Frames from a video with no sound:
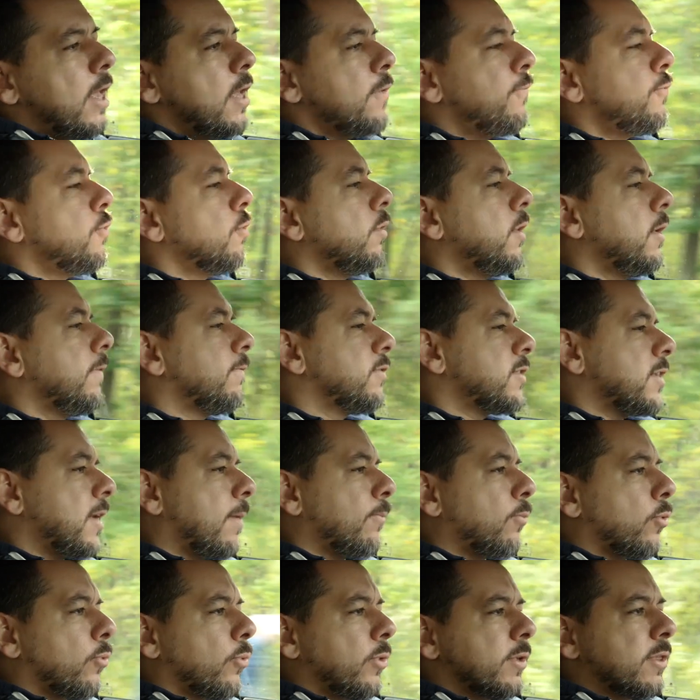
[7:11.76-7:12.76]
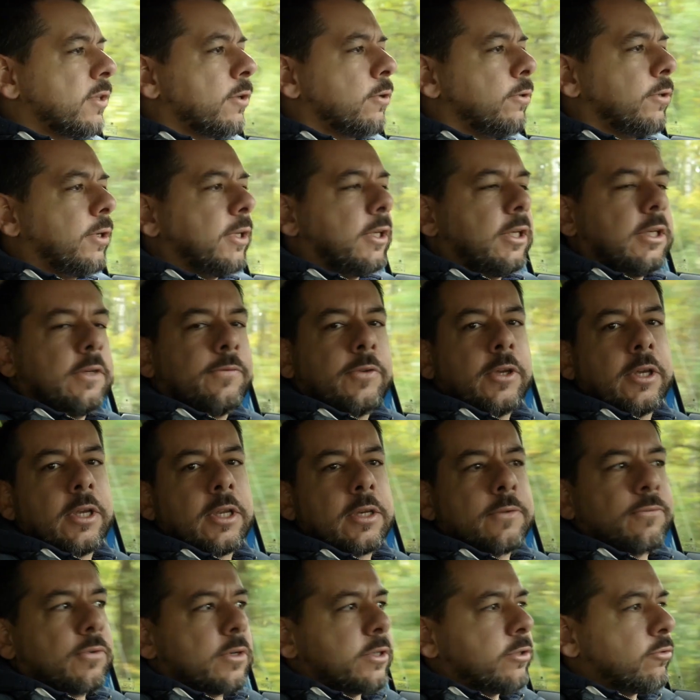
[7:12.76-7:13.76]
If you live somewhere with good EV
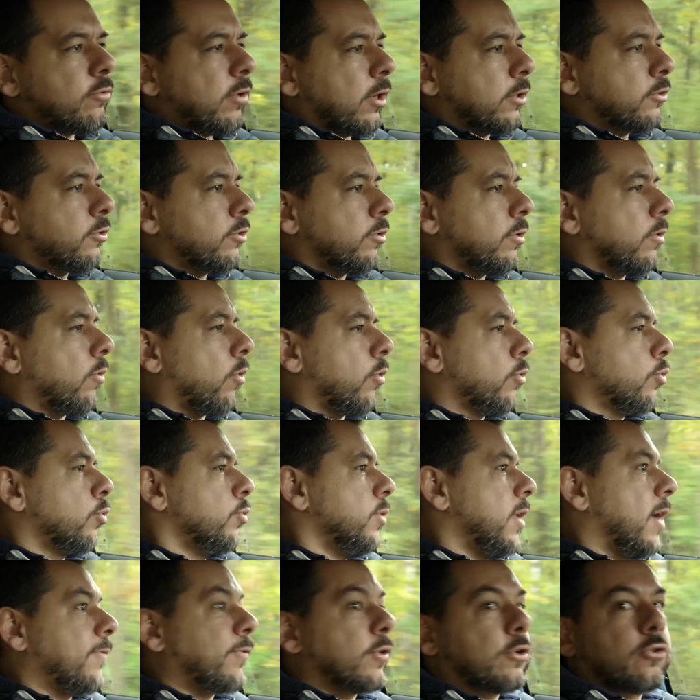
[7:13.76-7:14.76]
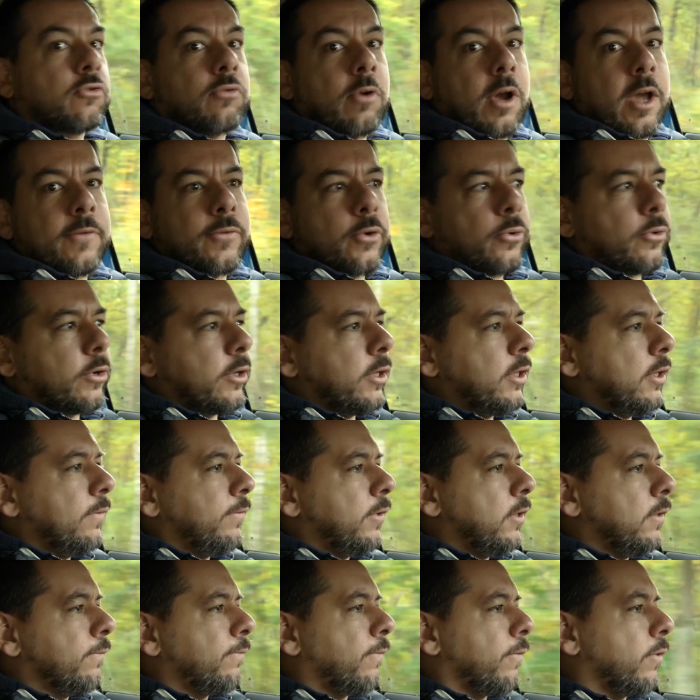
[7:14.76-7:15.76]
infrastructure or you never drive your
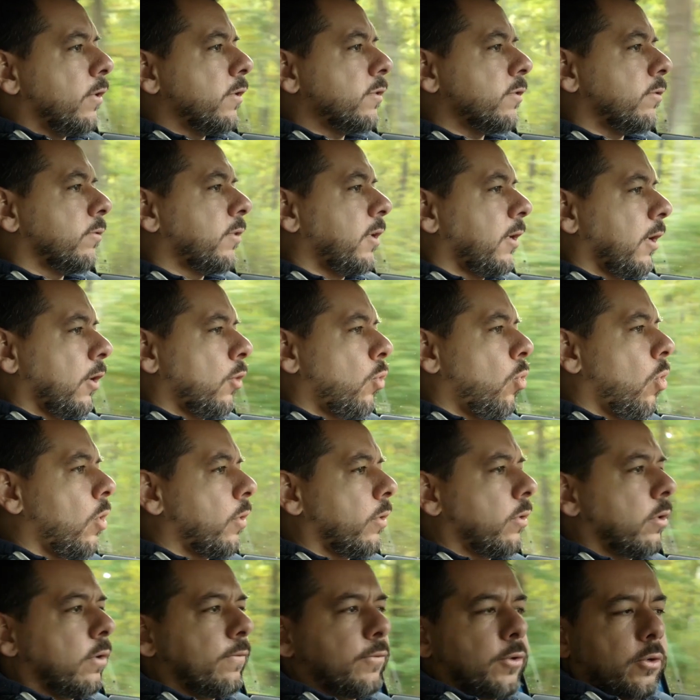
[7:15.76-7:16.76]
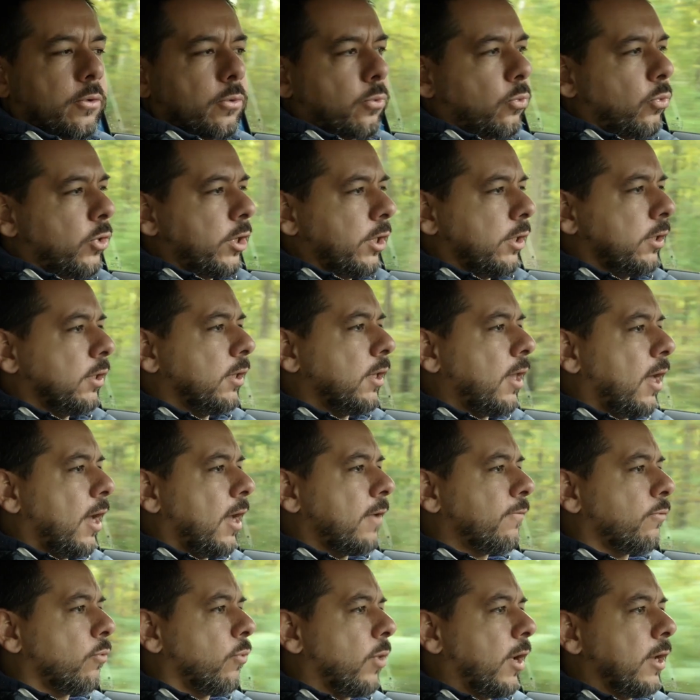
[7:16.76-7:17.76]
EV further than a quarter of your real
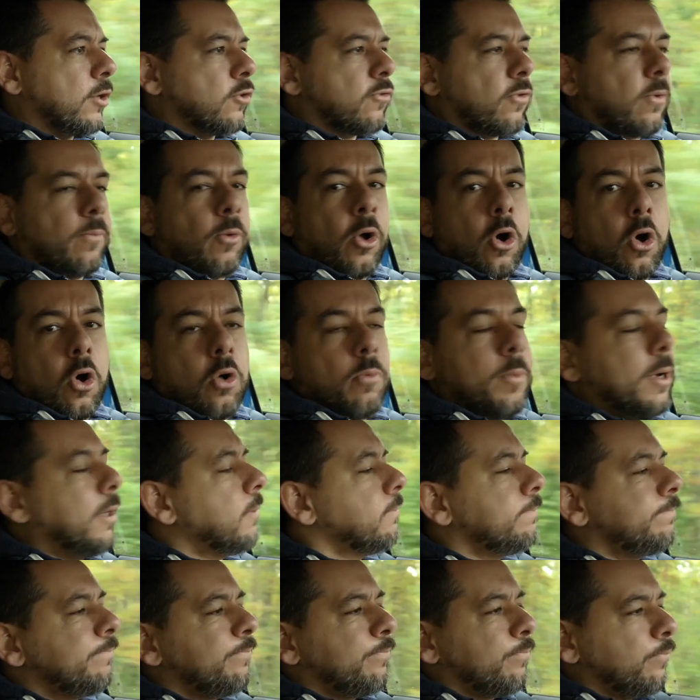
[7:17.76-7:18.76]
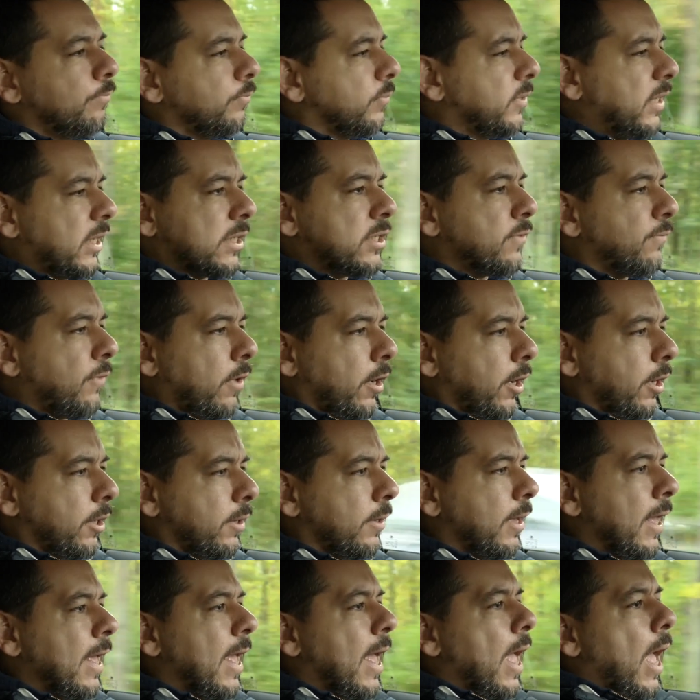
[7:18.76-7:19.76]
life range from home, that's
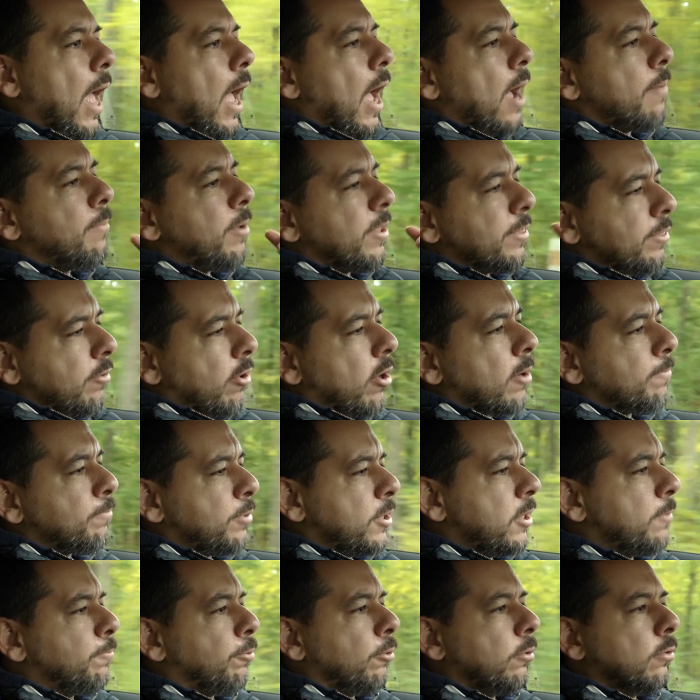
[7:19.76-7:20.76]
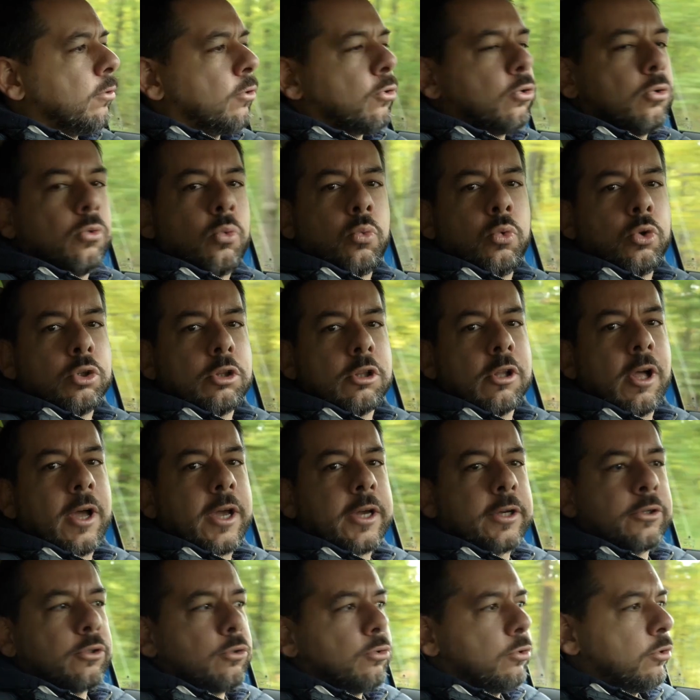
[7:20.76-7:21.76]
fine. But there are people who would
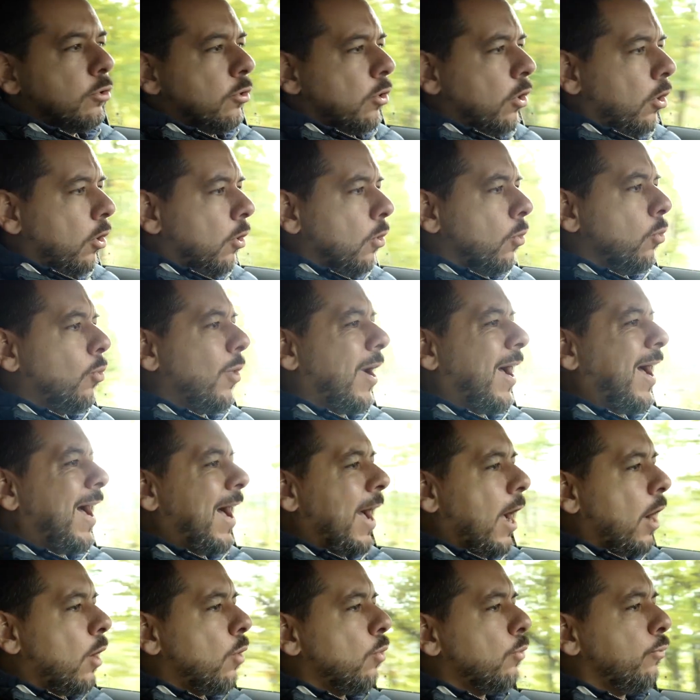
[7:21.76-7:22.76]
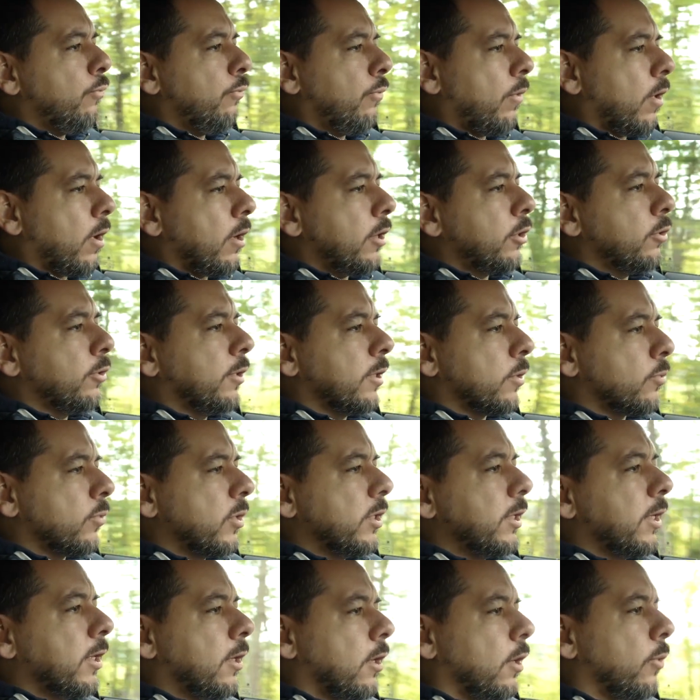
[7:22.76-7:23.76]
like to know how far you can
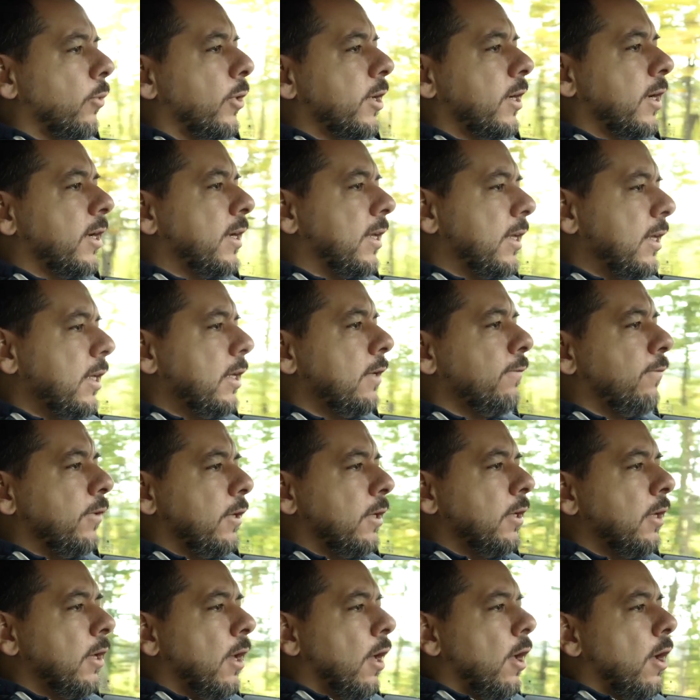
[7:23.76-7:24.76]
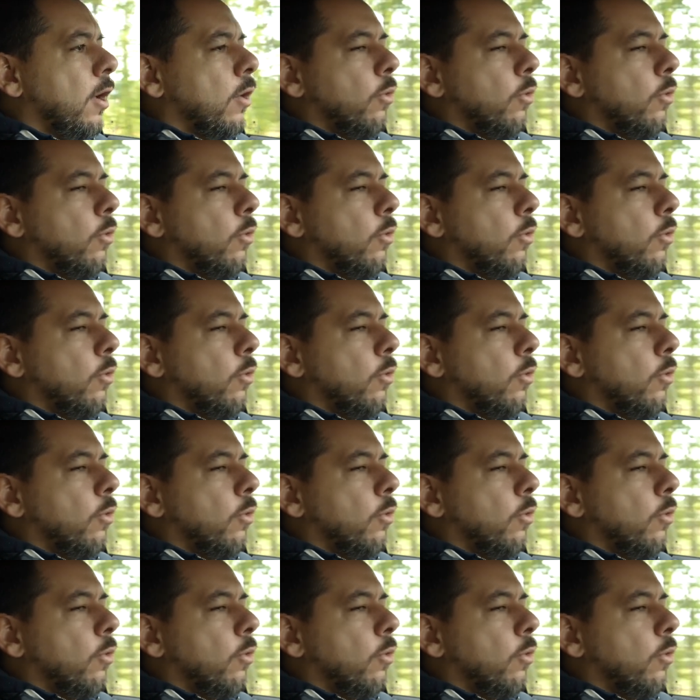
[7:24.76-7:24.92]
really go in an EV